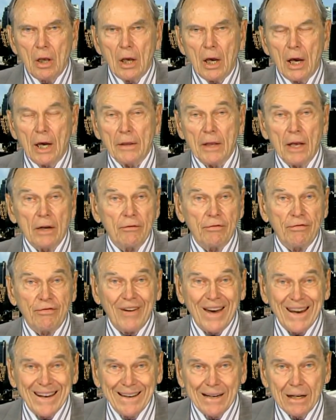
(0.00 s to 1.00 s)
And then
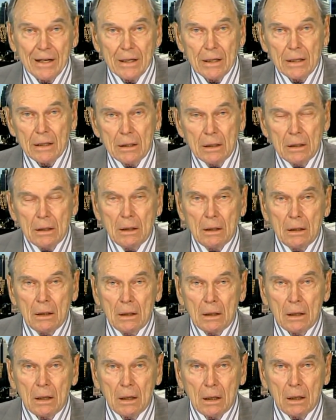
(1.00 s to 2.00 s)
finally,
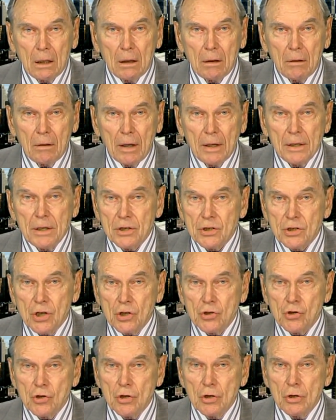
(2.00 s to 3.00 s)
uh, a
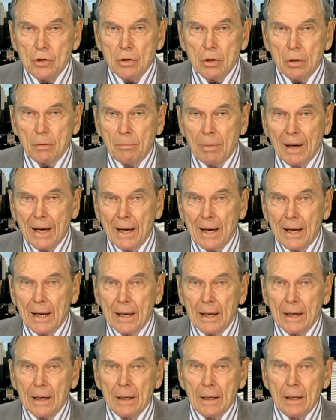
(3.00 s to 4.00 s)
decision
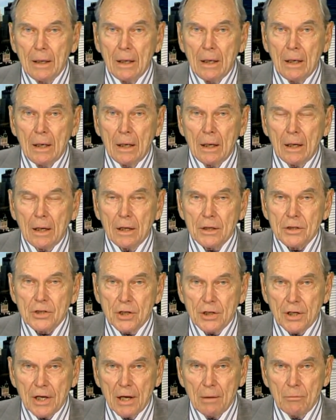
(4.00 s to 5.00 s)
by uh,
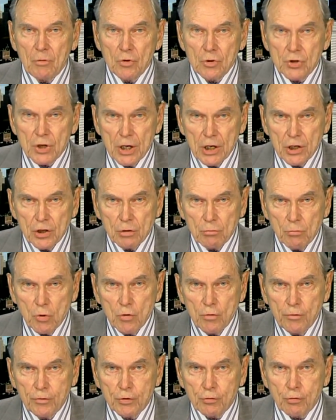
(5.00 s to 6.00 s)
Saddam Hussein to
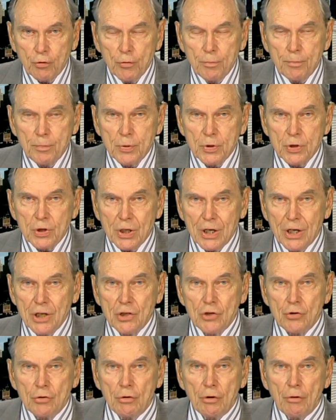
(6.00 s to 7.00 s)
move troops
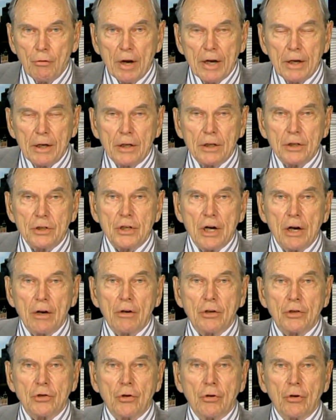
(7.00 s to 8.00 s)
into Iranian
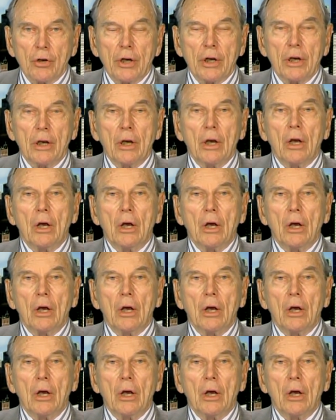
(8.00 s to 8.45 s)
territory